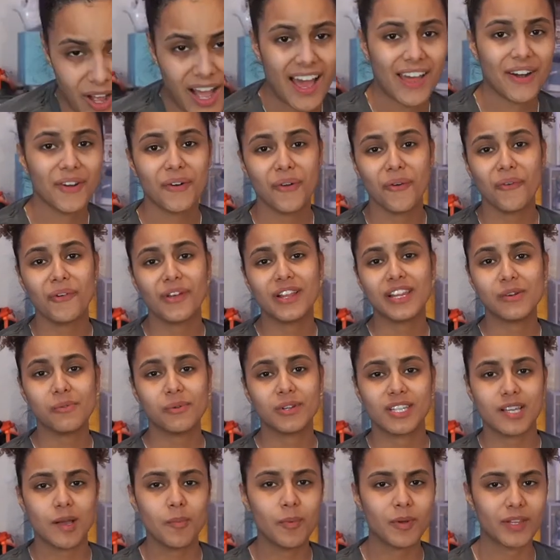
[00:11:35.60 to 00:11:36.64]
I don't know really
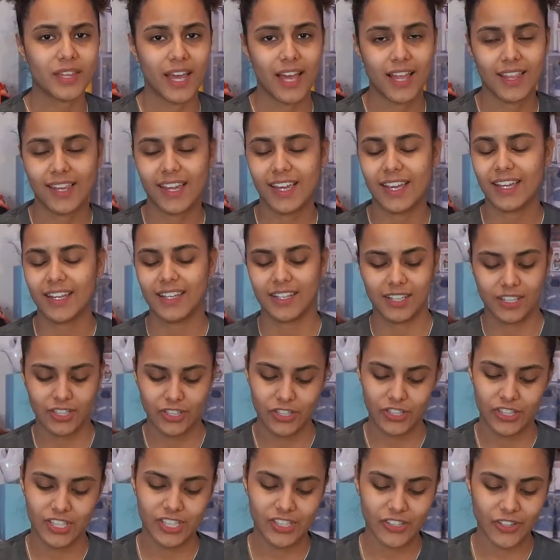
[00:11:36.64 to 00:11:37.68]
what's up with that. Like,
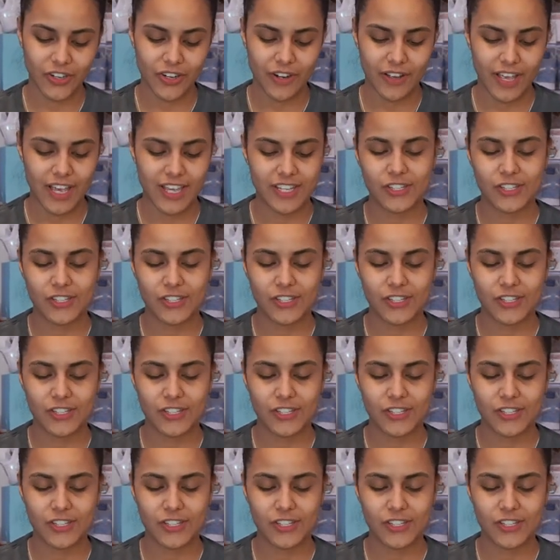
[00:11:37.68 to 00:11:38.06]
she started,